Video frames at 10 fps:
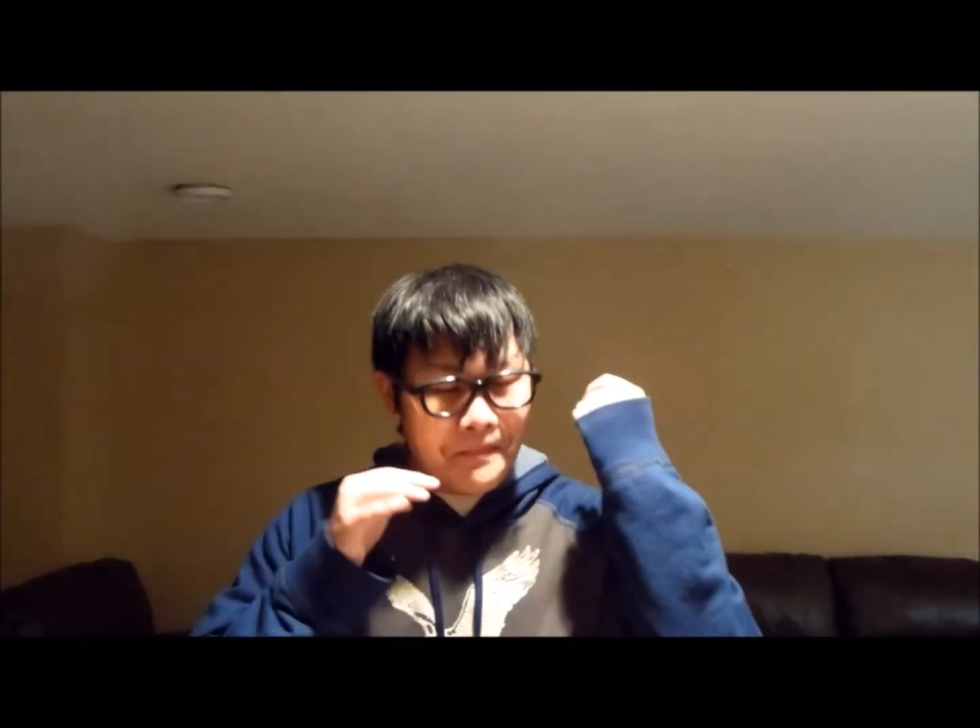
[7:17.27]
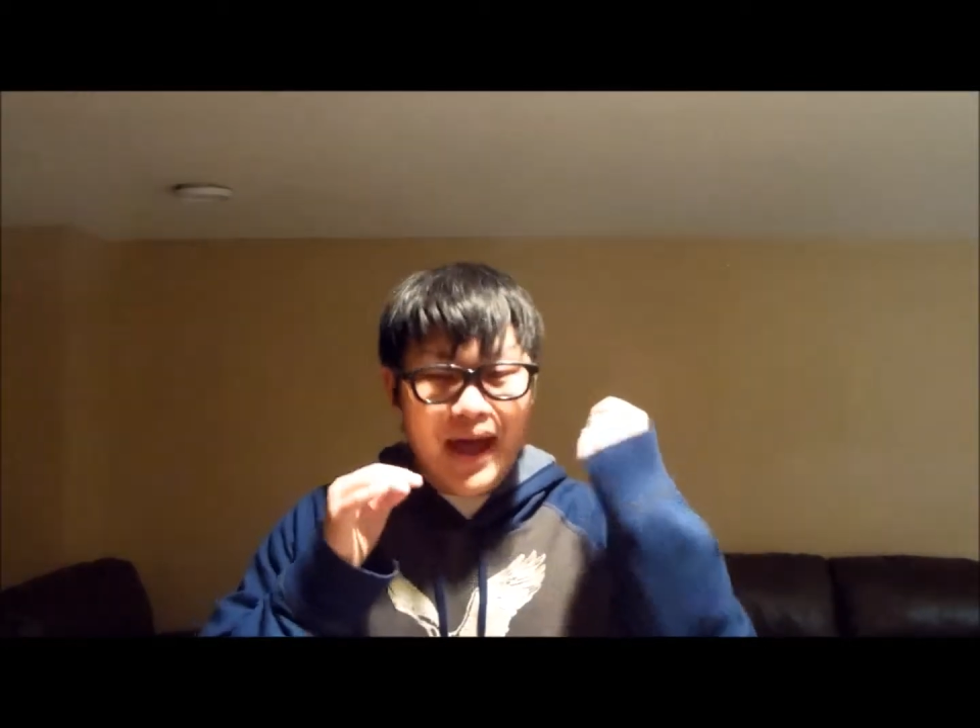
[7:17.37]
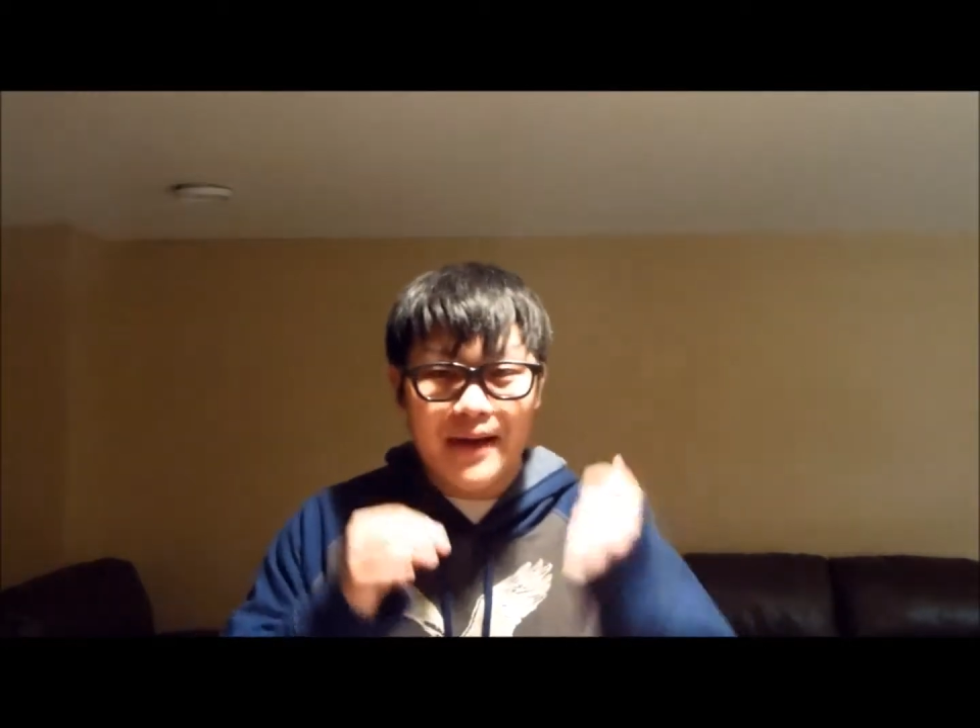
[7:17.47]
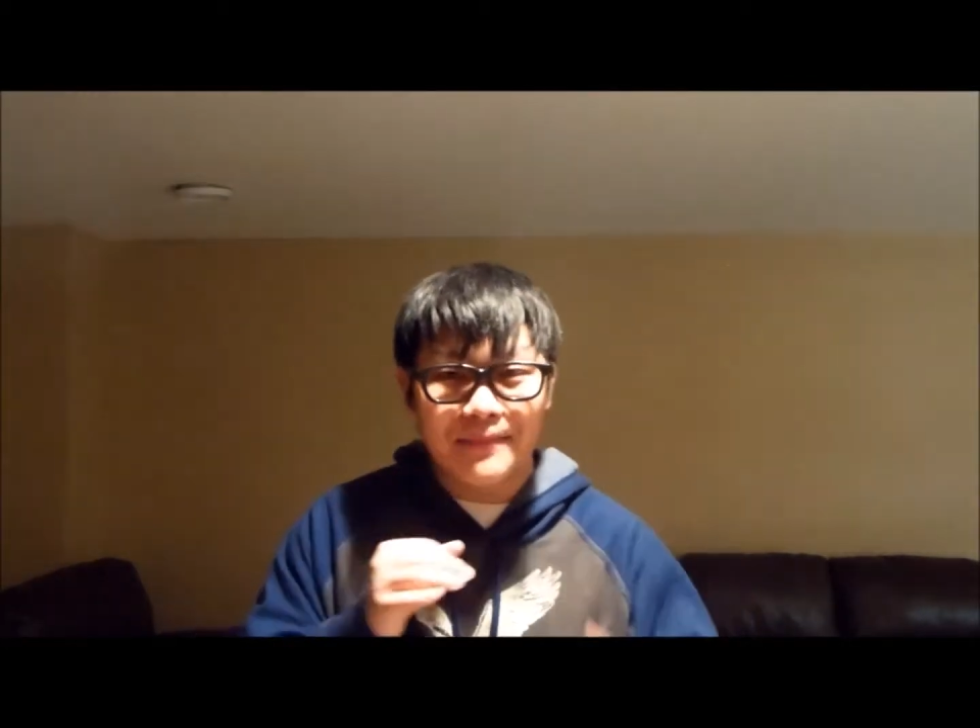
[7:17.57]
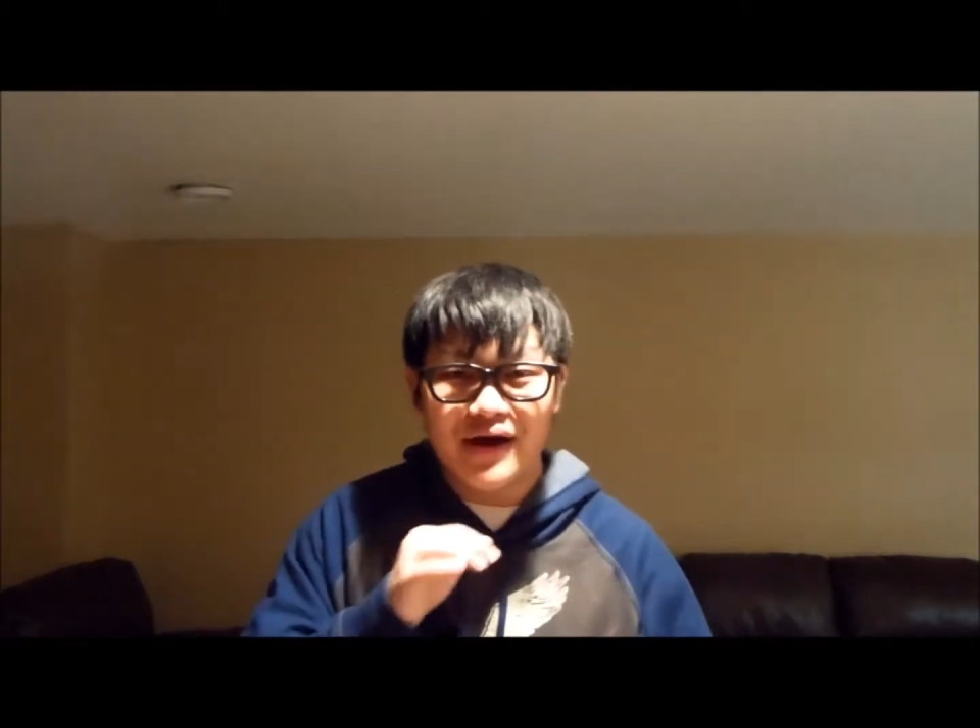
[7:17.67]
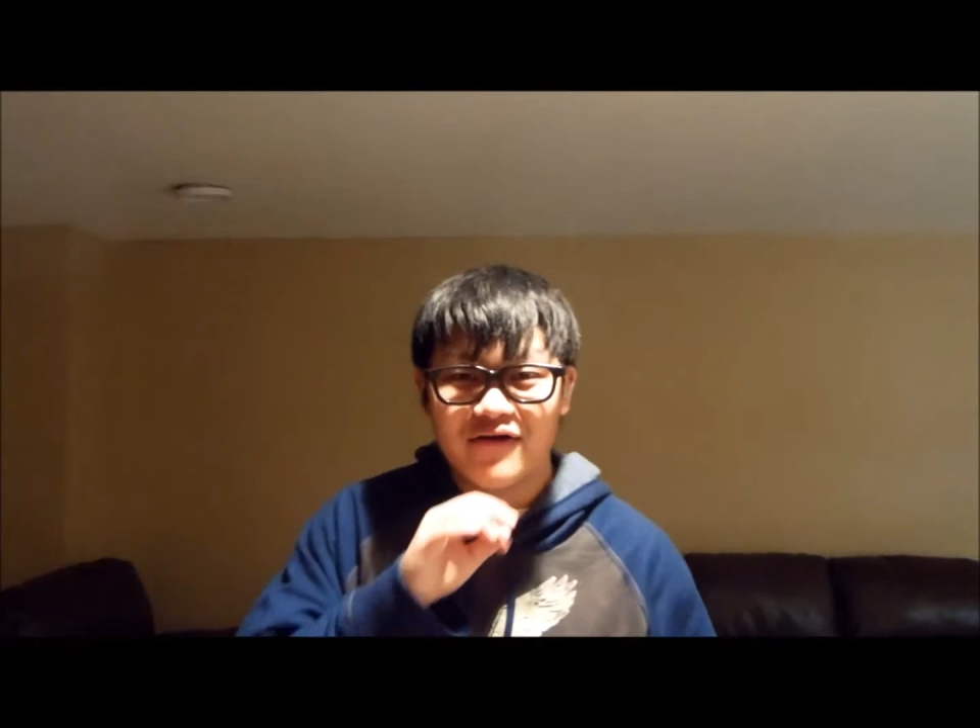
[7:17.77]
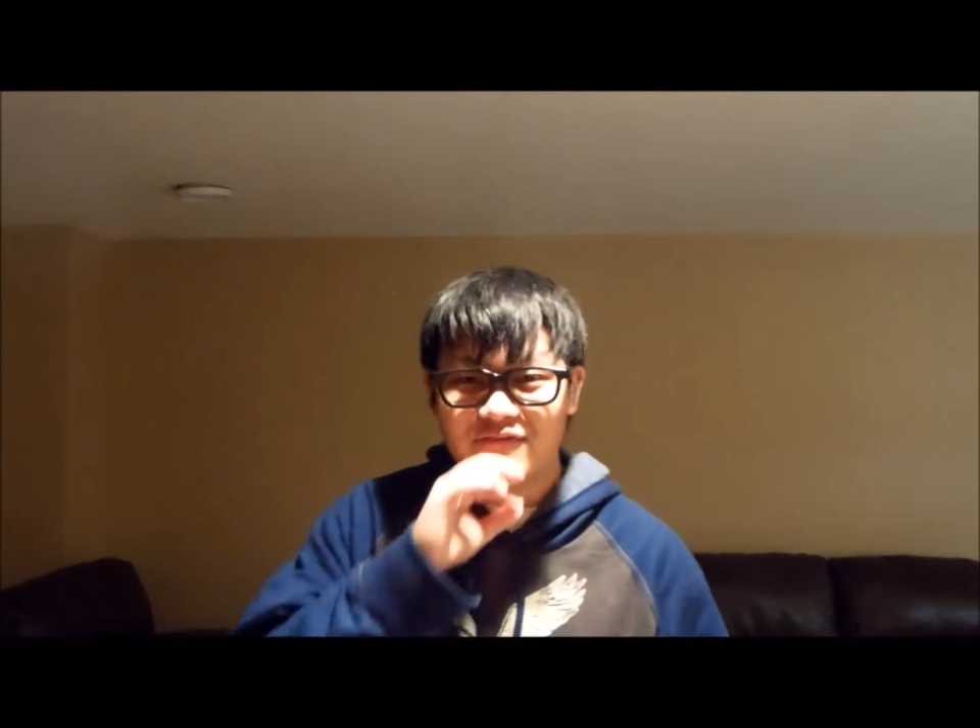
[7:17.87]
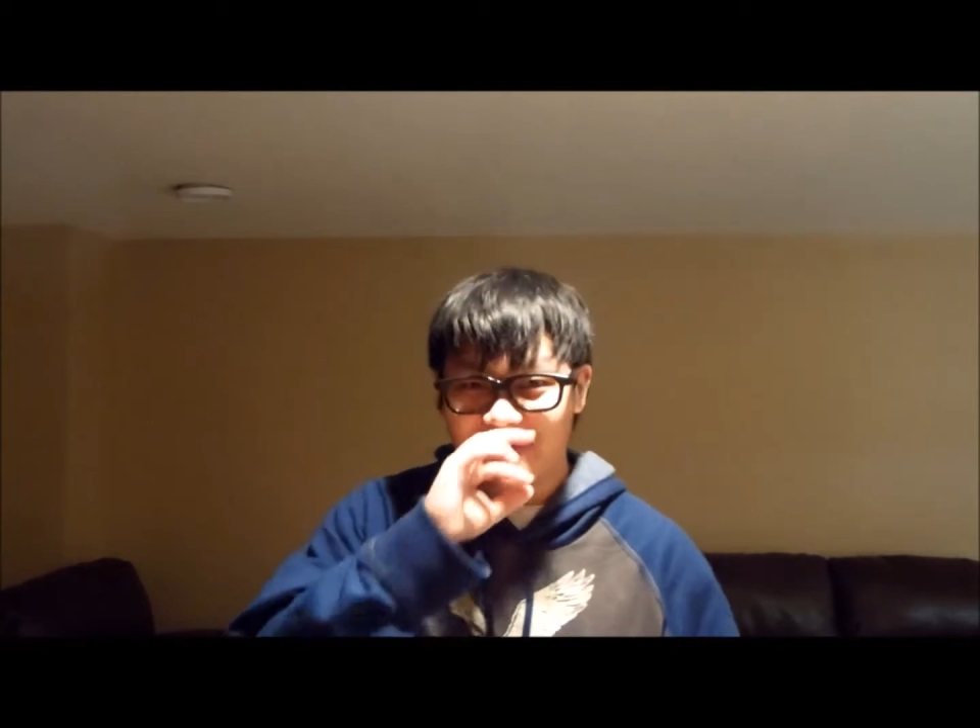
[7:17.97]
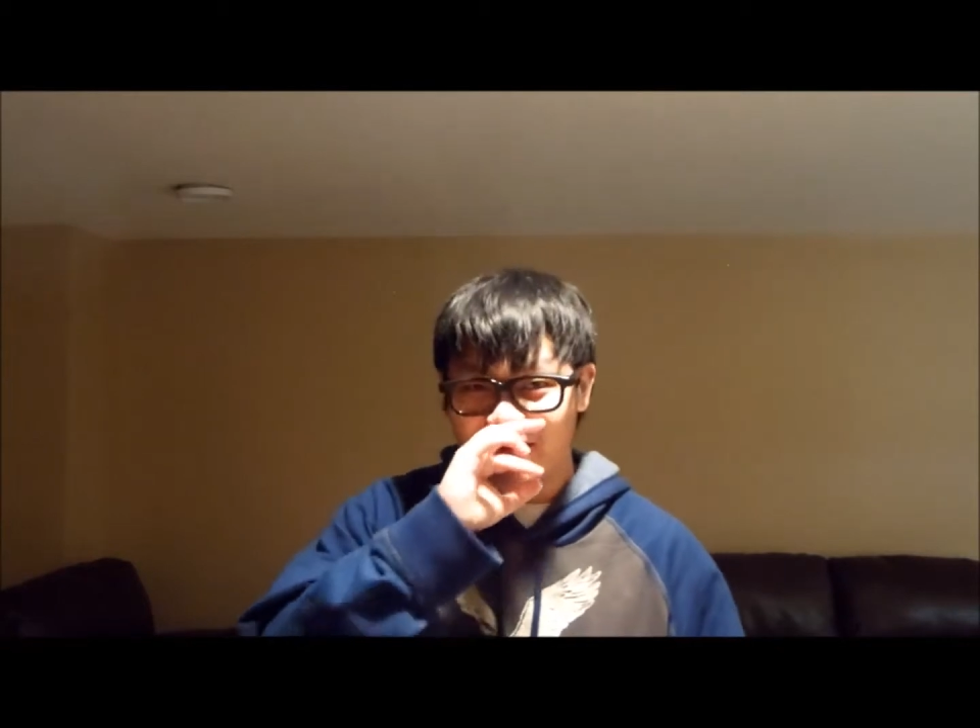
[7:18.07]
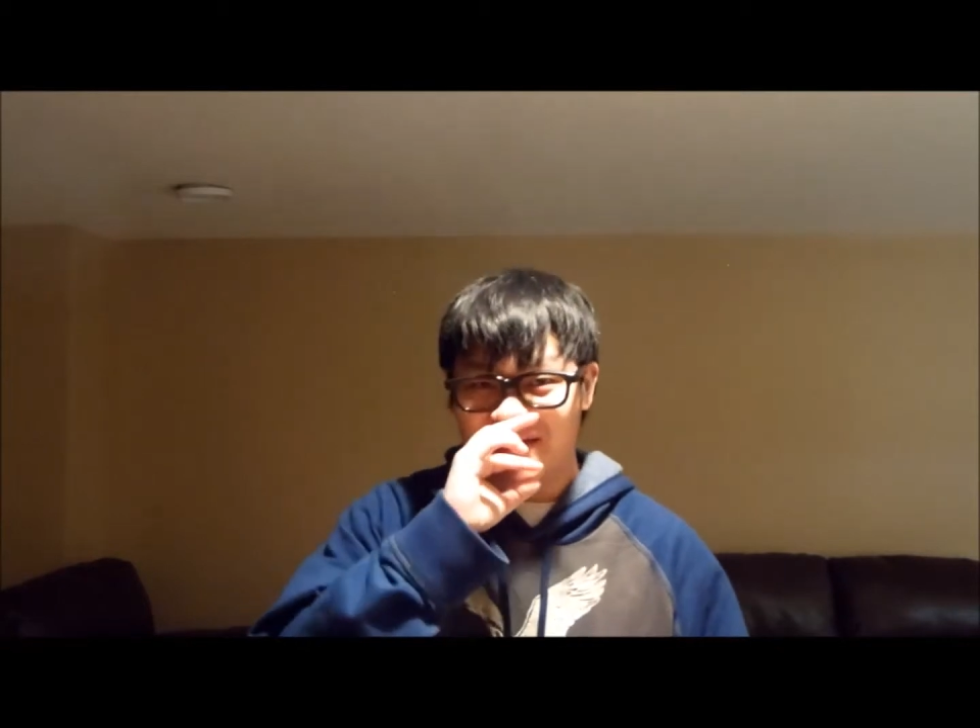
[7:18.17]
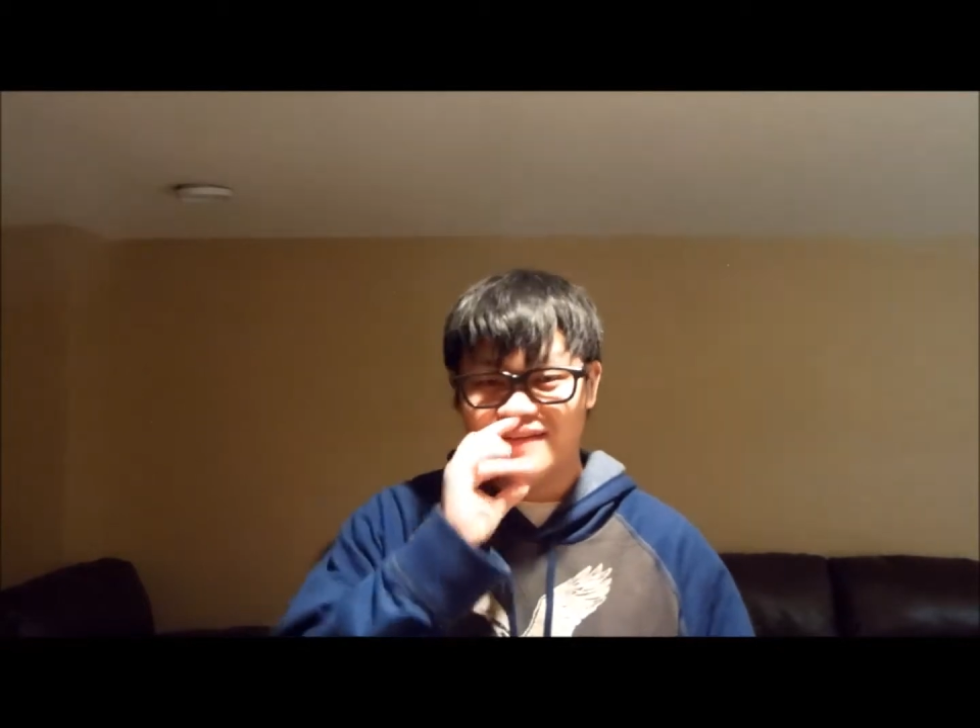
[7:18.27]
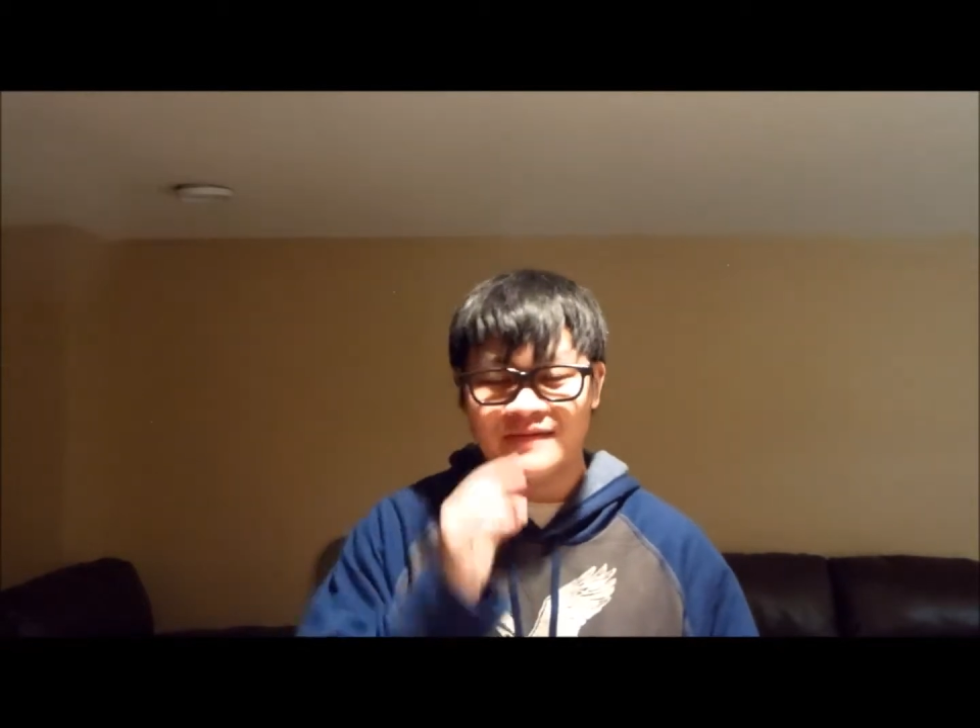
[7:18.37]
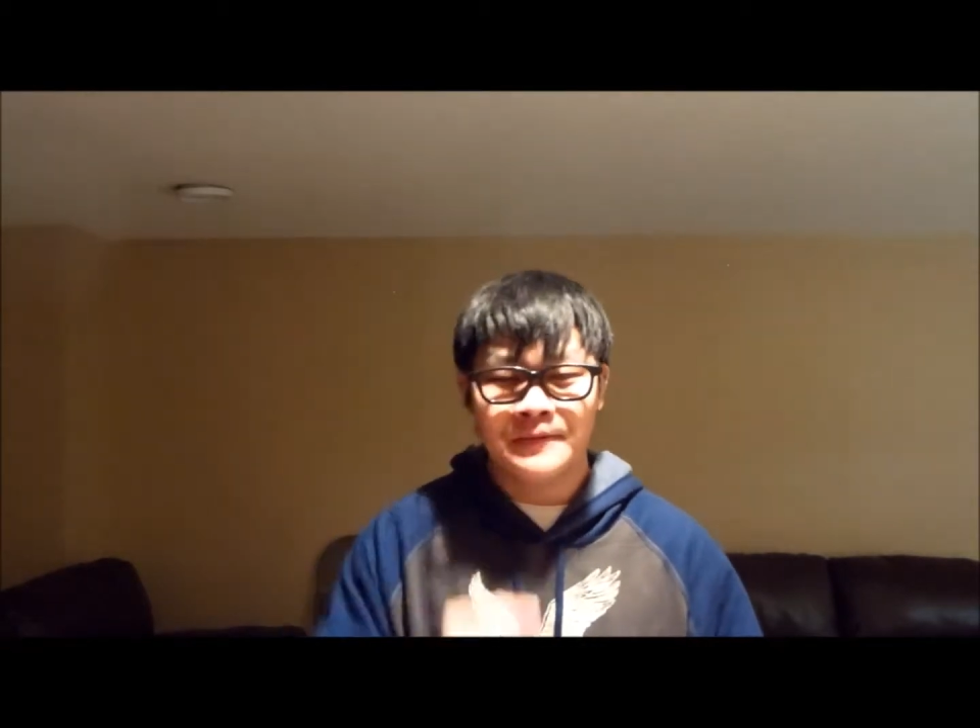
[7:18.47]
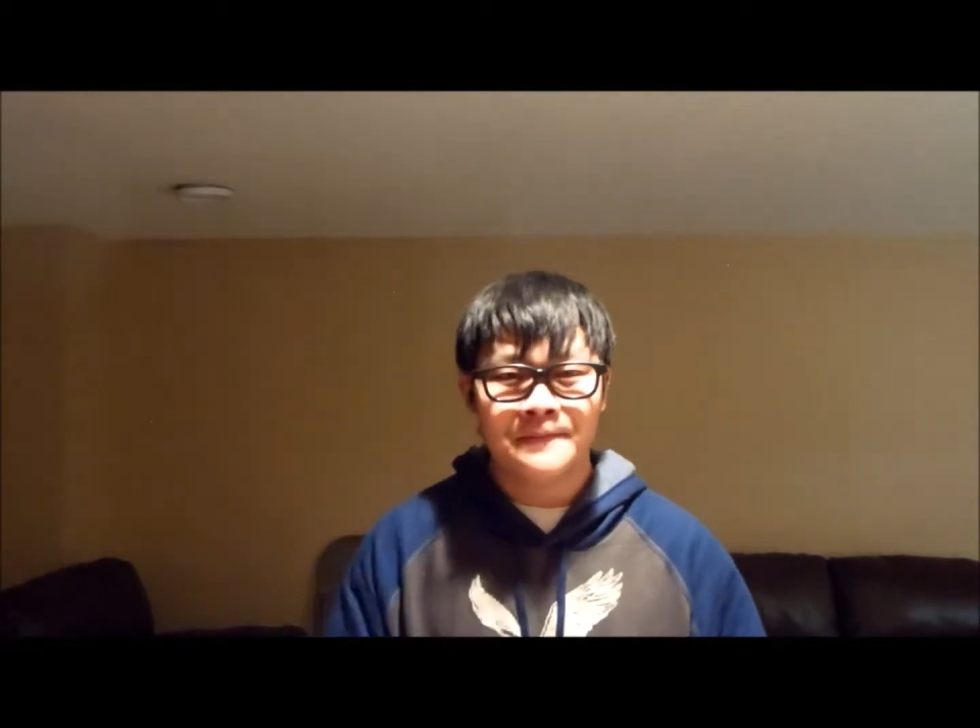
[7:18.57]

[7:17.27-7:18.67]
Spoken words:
pop out of your head.